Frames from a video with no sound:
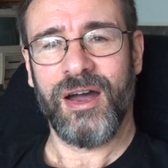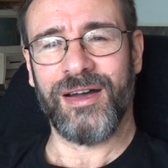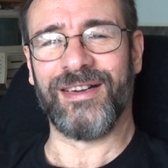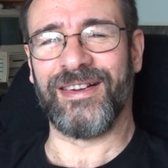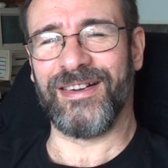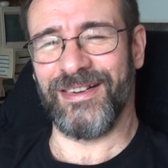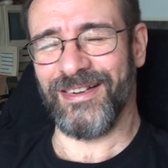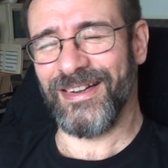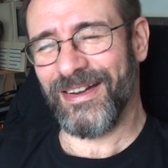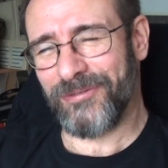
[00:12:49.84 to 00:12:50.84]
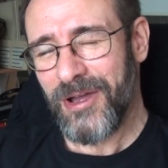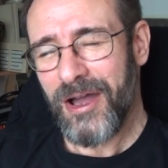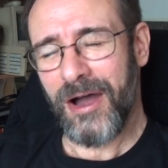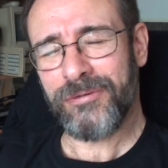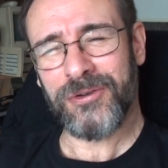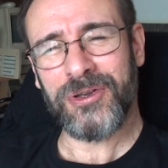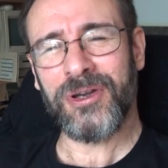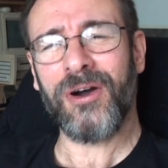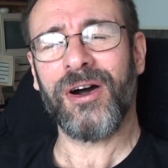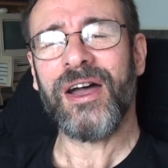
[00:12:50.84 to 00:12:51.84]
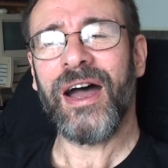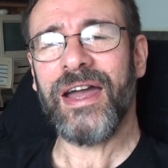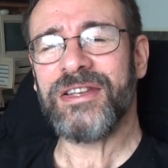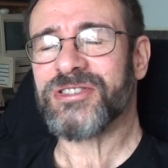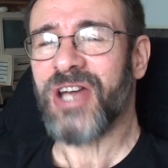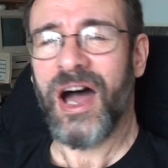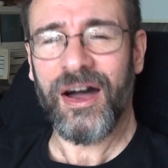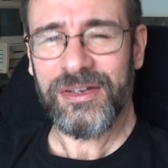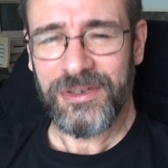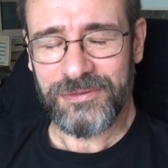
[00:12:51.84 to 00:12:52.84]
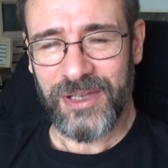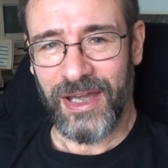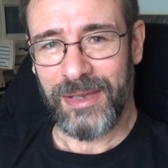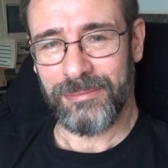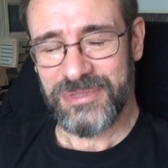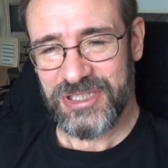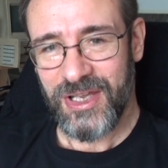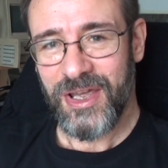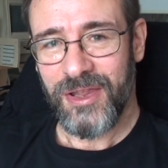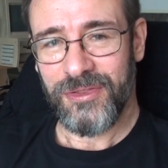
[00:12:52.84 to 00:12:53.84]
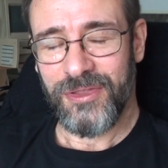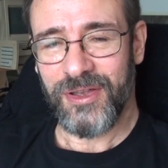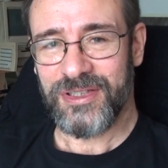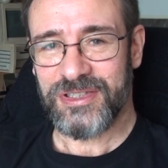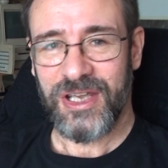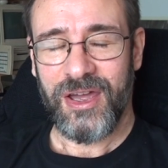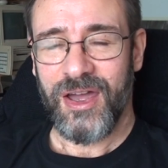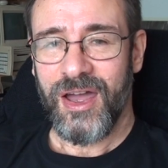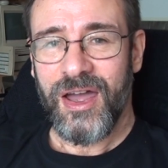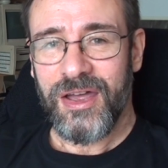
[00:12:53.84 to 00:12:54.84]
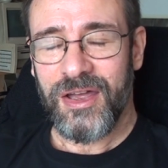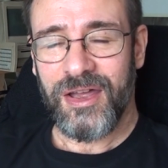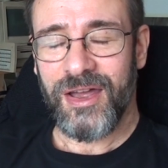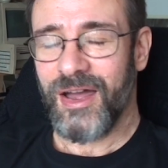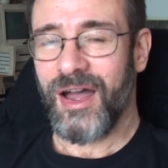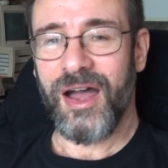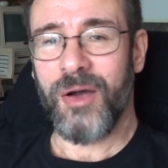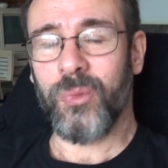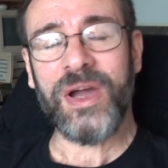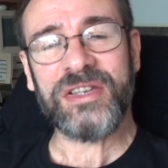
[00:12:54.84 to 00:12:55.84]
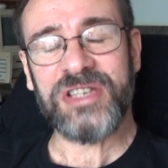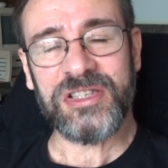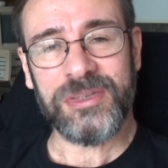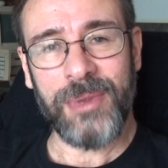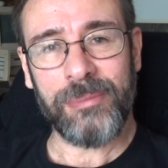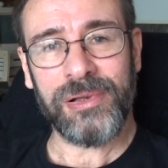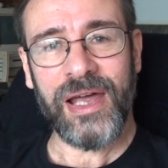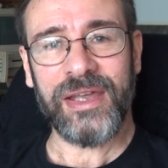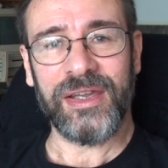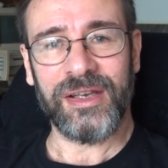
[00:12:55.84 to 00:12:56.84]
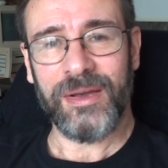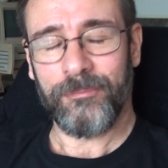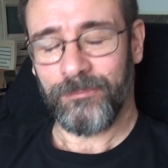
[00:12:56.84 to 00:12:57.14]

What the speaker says: I've got a ton of games that are waiting to be played.